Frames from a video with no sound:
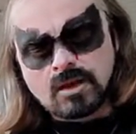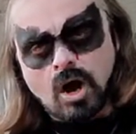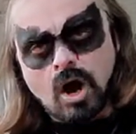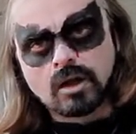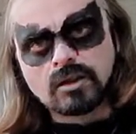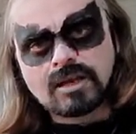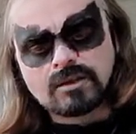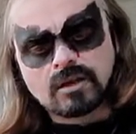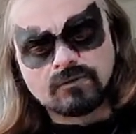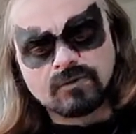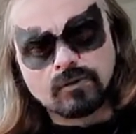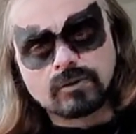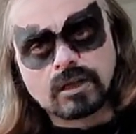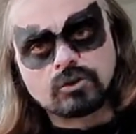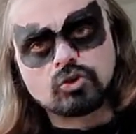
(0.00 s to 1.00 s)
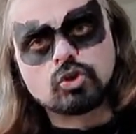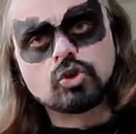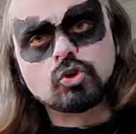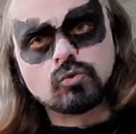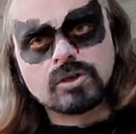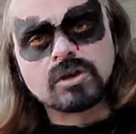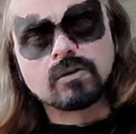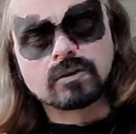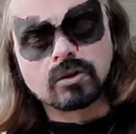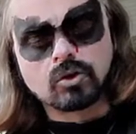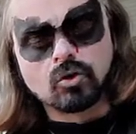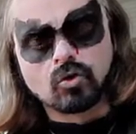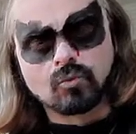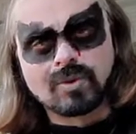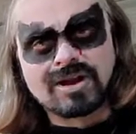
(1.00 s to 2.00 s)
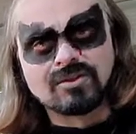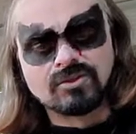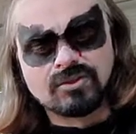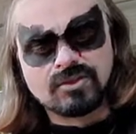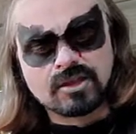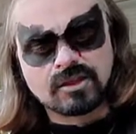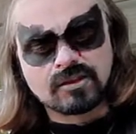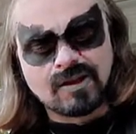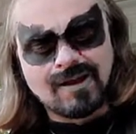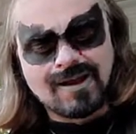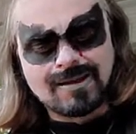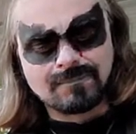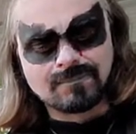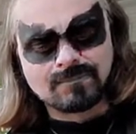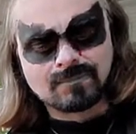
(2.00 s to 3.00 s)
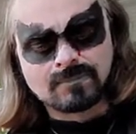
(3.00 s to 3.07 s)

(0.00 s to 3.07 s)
oddly enough, it was like 2 years ago around this time.